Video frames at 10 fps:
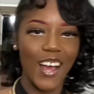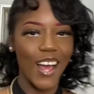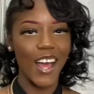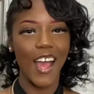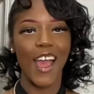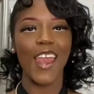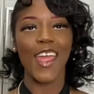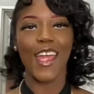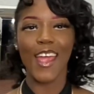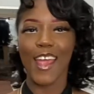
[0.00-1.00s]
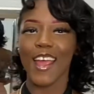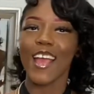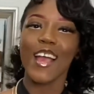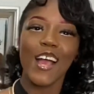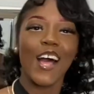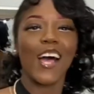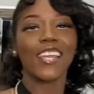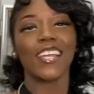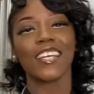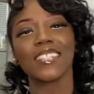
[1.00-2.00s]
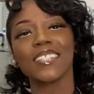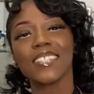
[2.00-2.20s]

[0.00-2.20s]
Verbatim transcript: Honey. Honey is